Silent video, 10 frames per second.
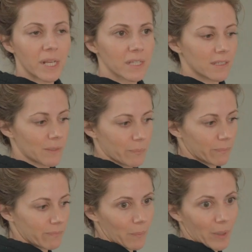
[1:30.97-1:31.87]
but it's
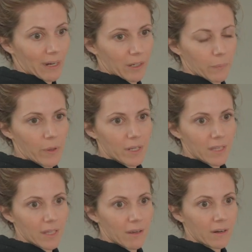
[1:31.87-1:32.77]
I'm probably not going to put
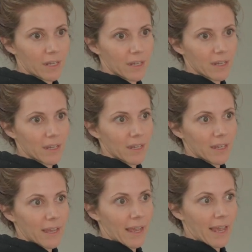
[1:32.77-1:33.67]
anything on it.
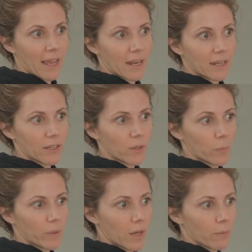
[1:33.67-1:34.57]
And you'll
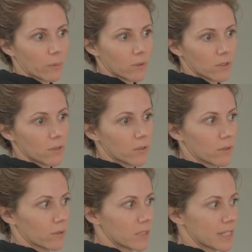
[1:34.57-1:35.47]
be able
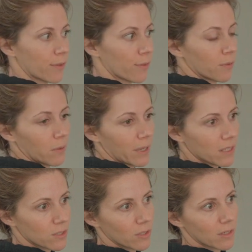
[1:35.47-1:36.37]
to see through
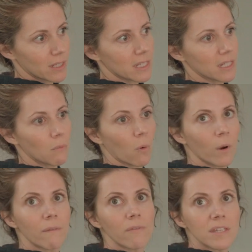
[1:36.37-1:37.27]
it so you can see
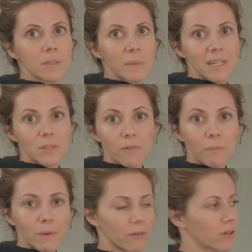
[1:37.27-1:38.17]
more of the space
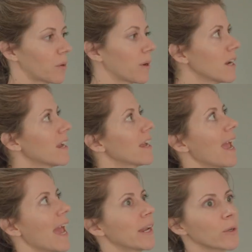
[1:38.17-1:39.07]
from the front door.
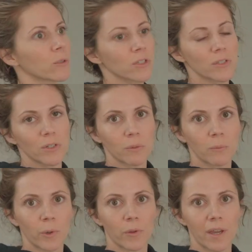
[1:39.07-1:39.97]
And it'll just look
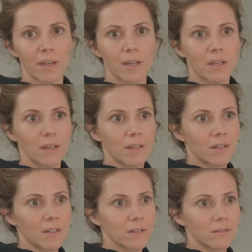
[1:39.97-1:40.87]
more like
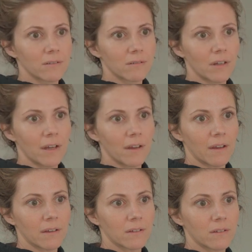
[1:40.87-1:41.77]

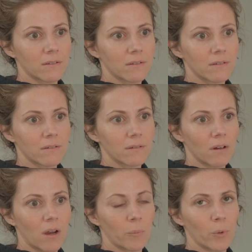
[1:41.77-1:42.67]
uh,
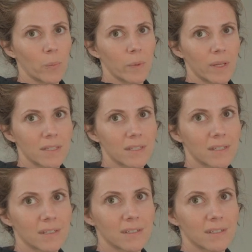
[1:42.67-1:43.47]
on purpose.